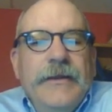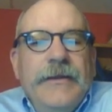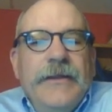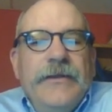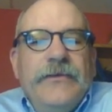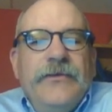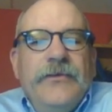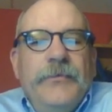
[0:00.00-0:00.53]
Now
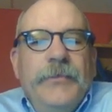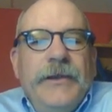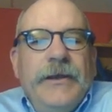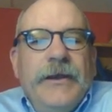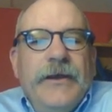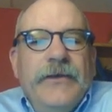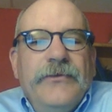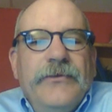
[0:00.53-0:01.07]
this is
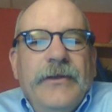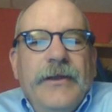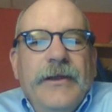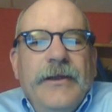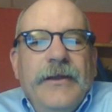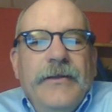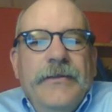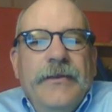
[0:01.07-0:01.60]
because
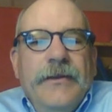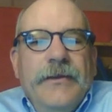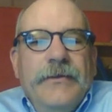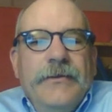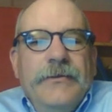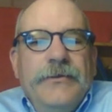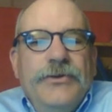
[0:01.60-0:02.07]
the